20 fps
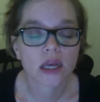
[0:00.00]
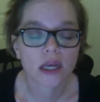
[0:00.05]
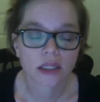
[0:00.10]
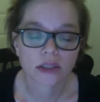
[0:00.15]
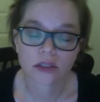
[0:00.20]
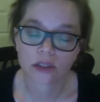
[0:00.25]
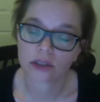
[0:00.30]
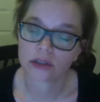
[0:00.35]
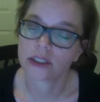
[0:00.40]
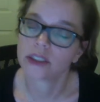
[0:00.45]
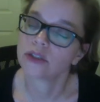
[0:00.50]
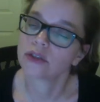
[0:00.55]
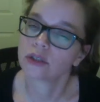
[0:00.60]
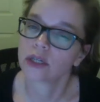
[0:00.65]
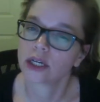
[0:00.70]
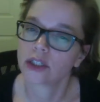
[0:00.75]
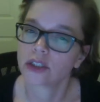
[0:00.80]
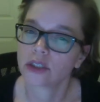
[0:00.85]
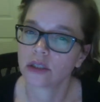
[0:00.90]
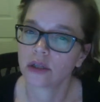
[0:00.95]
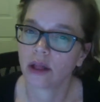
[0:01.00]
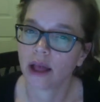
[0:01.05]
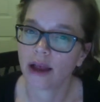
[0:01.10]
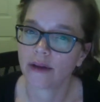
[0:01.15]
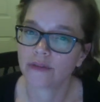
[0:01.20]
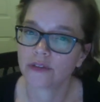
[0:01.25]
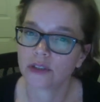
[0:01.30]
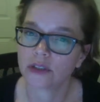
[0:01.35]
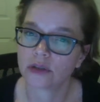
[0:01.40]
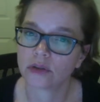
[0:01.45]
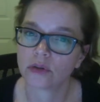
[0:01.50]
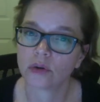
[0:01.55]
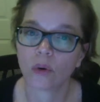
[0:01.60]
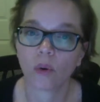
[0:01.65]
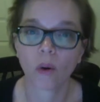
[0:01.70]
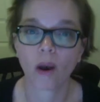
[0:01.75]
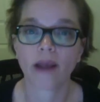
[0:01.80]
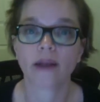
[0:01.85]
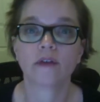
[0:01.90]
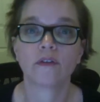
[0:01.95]
And so your introduction will have to do
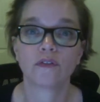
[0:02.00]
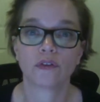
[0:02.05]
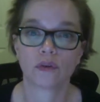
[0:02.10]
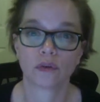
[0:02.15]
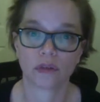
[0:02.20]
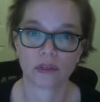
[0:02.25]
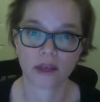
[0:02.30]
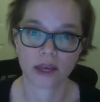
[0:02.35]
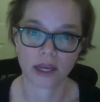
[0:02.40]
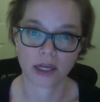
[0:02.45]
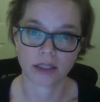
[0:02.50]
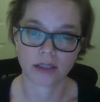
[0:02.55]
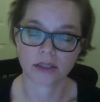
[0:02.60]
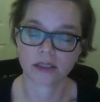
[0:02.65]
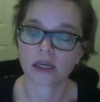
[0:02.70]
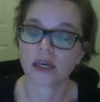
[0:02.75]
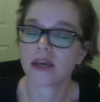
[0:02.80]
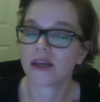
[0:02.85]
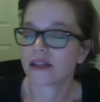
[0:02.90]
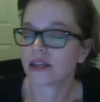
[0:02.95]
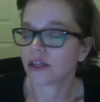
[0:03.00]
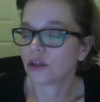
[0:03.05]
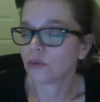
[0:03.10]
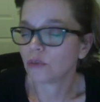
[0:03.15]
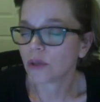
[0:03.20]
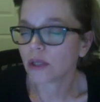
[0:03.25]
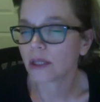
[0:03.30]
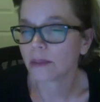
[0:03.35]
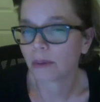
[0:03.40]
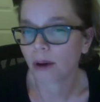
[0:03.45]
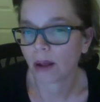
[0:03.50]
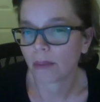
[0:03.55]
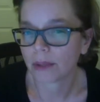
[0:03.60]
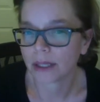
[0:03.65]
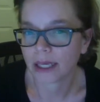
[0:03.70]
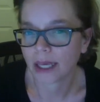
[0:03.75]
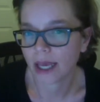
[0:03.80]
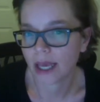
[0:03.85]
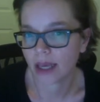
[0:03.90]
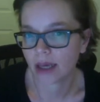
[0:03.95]
quite a few things that you really probably
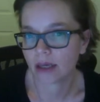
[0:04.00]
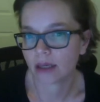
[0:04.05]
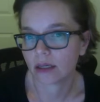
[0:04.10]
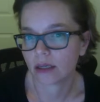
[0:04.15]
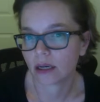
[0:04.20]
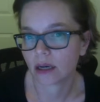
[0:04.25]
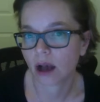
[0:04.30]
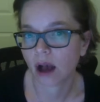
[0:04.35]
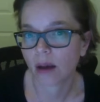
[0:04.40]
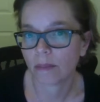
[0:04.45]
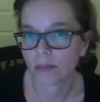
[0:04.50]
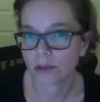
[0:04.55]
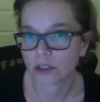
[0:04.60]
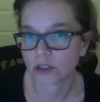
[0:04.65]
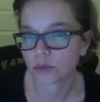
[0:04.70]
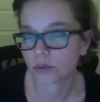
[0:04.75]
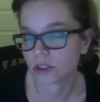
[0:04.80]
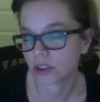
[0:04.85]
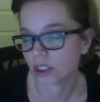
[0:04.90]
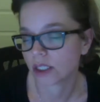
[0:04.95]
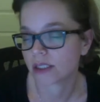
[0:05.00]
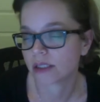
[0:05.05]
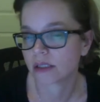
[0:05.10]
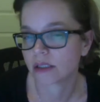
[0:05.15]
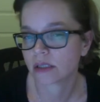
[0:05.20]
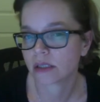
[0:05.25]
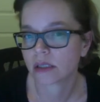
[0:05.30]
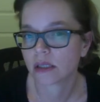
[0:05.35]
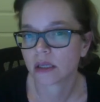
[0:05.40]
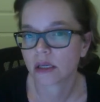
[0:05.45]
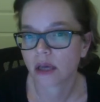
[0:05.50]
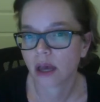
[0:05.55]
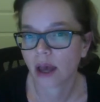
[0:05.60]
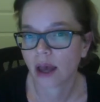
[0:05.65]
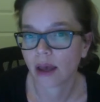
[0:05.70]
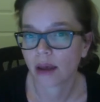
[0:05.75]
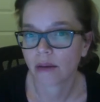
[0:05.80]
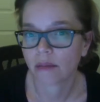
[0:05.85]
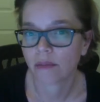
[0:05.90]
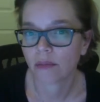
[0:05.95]
can't accomplish with just
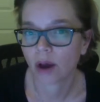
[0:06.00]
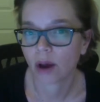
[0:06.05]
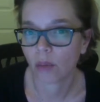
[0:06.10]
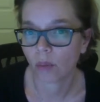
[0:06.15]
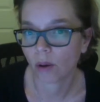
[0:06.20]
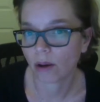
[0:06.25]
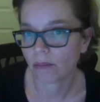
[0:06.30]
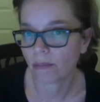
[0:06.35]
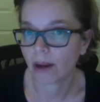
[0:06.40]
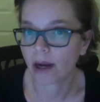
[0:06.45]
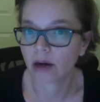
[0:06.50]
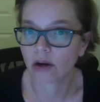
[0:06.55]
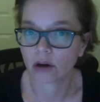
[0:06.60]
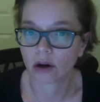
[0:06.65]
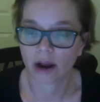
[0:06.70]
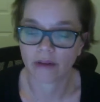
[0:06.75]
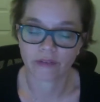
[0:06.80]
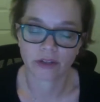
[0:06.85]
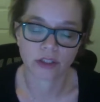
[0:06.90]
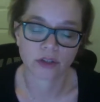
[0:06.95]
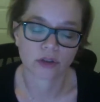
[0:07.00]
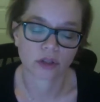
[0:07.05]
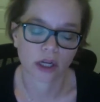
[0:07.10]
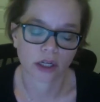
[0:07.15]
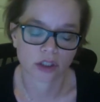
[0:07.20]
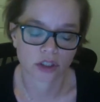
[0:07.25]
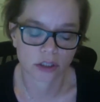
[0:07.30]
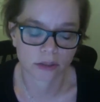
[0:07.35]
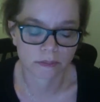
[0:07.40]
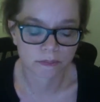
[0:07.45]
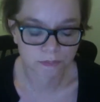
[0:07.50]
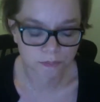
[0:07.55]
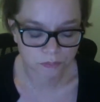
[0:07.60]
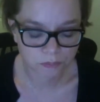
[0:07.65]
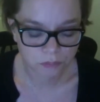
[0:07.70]
a one paragraph introduction.